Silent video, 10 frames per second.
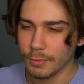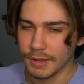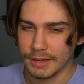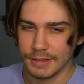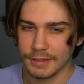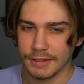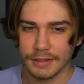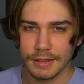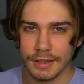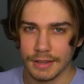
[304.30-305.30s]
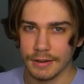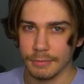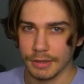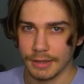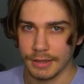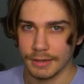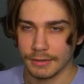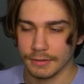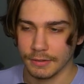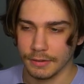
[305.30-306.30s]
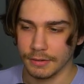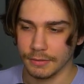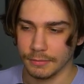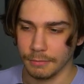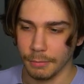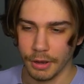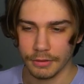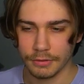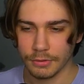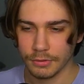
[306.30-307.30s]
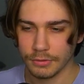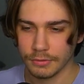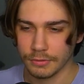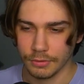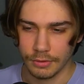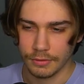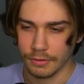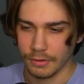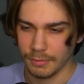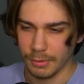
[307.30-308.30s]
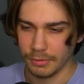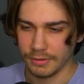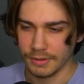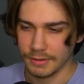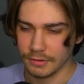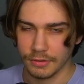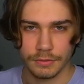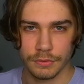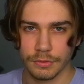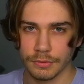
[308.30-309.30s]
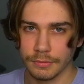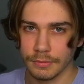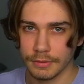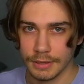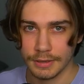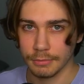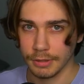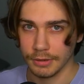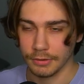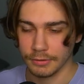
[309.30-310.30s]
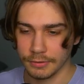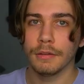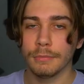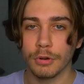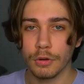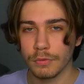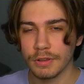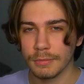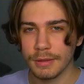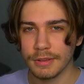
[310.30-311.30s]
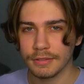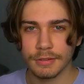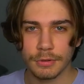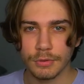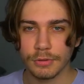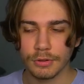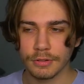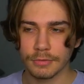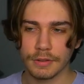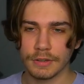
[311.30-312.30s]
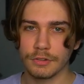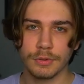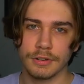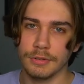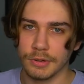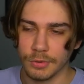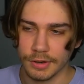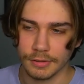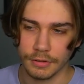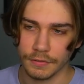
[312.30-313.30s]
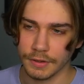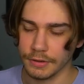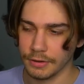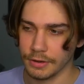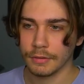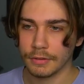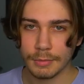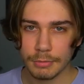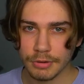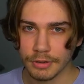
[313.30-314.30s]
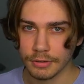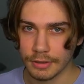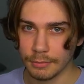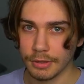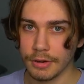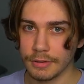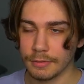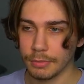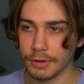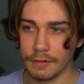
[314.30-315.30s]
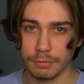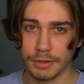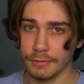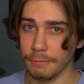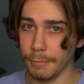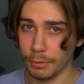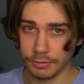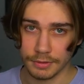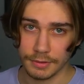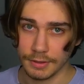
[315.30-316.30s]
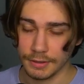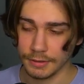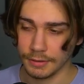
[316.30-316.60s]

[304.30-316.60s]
many hidden mechanics on monsters, so this is all mostly just for teen players. But hopefully maybe some of you learned some stuff. I just want to do a quick little video here because I'm a pretty good team player at this point. I've played mostly teen.